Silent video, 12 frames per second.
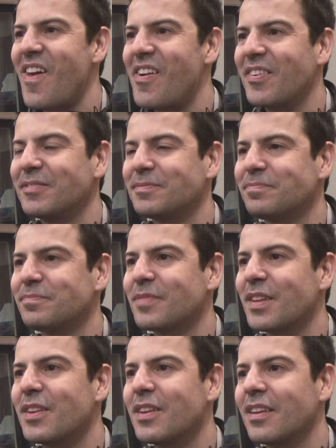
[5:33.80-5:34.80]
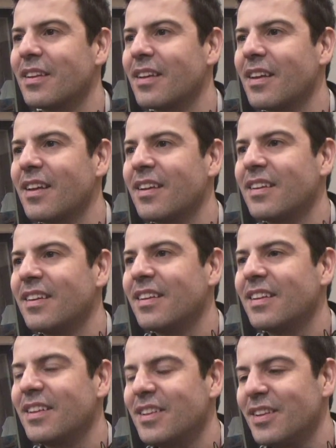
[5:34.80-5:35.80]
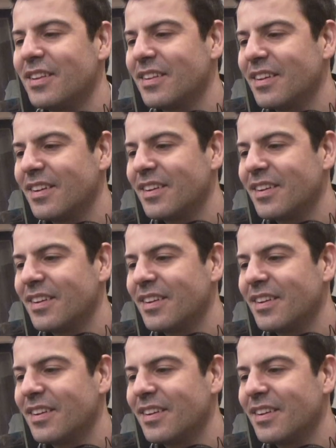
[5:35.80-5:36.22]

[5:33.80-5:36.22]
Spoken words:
Thank you so much for talking to us this week.